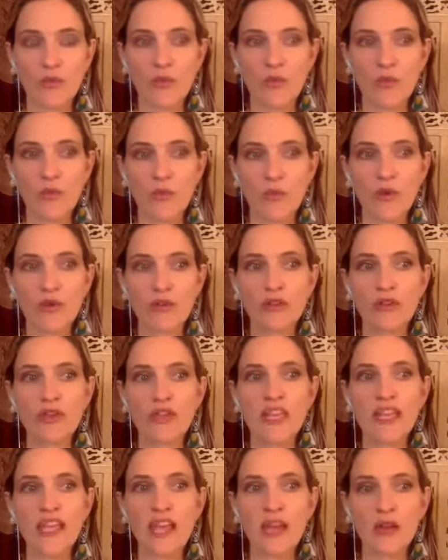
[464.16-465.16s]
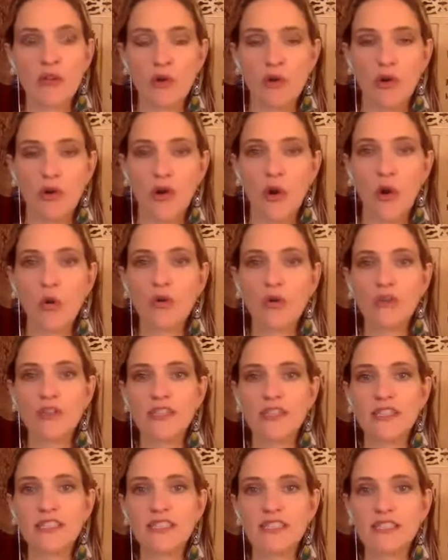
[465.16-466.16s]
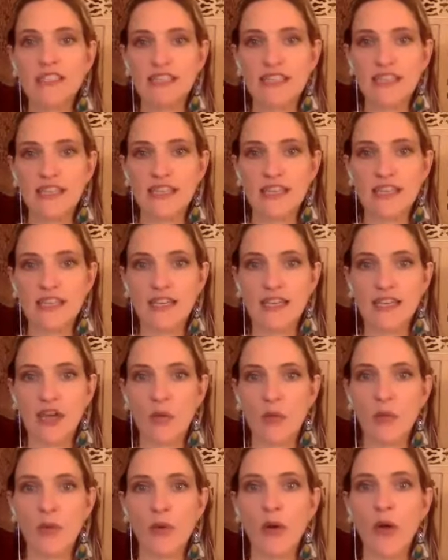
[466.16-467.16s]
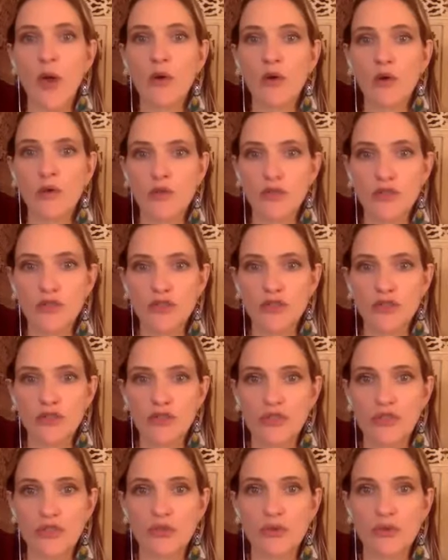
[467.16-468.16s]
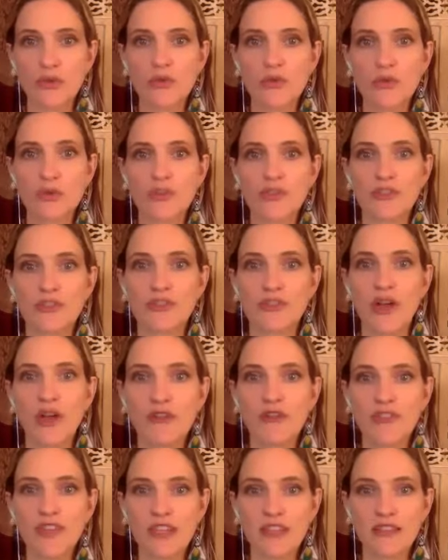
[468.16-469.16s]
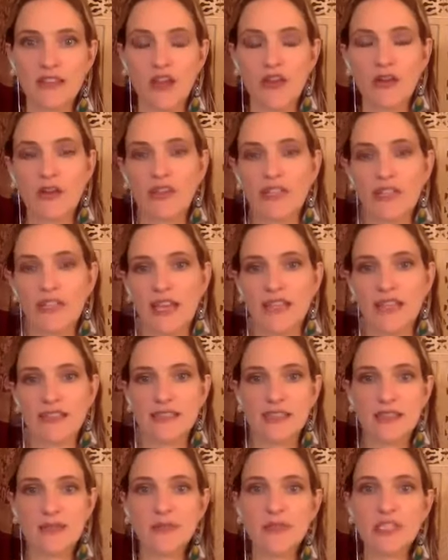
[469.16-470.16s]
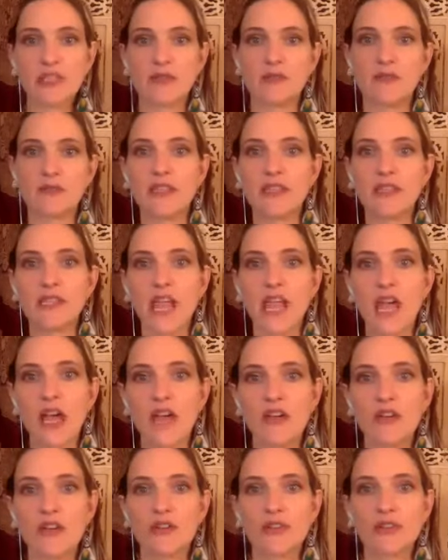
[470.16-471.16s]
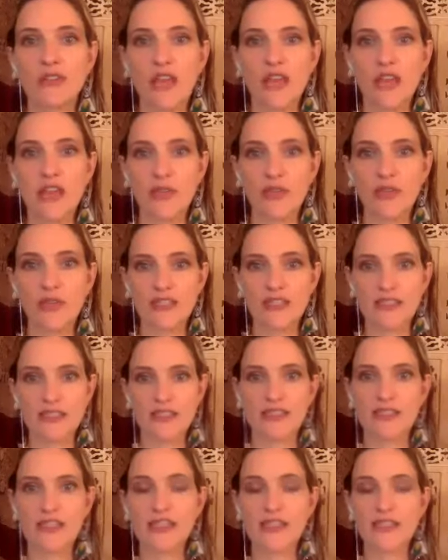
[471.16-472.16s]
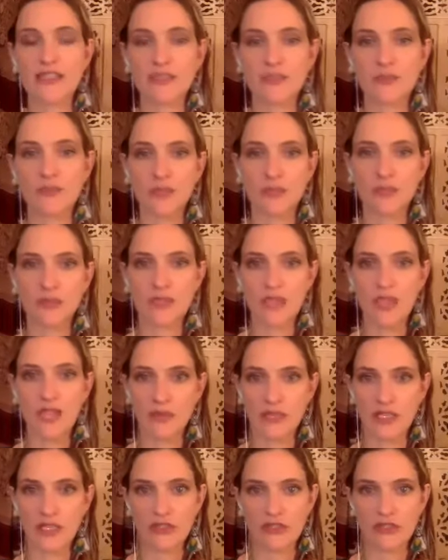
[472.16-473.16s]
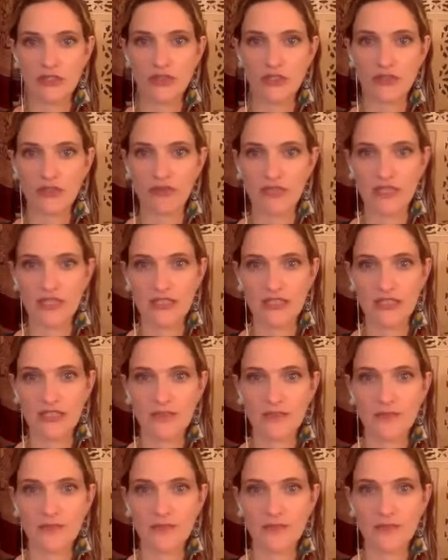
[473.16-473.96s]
we're looking at a more holistic approach to solving not only that symptom, but the underlying reasons that symptom is coming to the surface.